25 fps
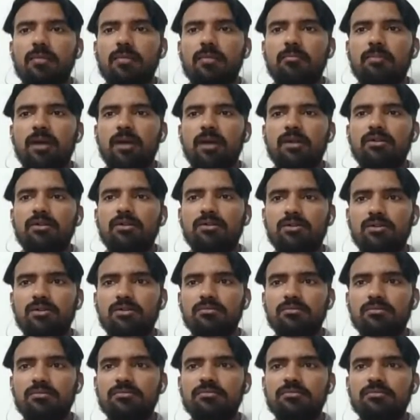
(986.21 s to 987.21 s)
by
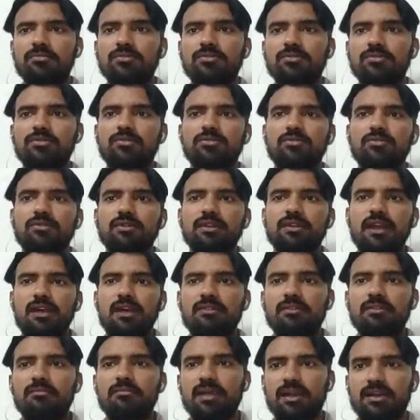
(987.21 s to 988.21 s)
whom you
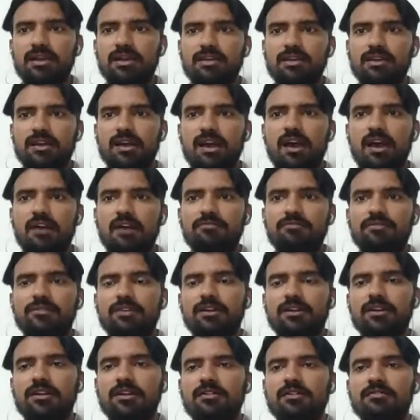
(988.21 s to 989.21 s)
never met
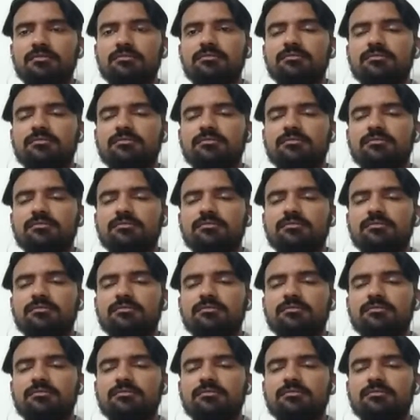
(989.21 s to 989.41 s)
after